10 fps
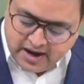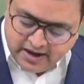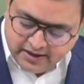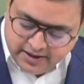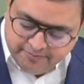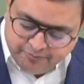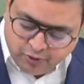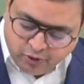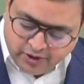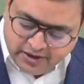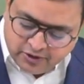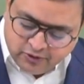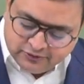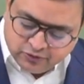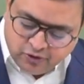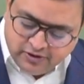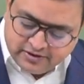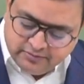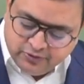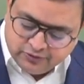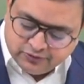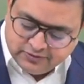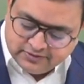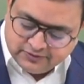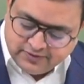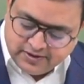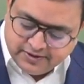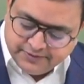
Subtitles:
And employer also contributes to this fund.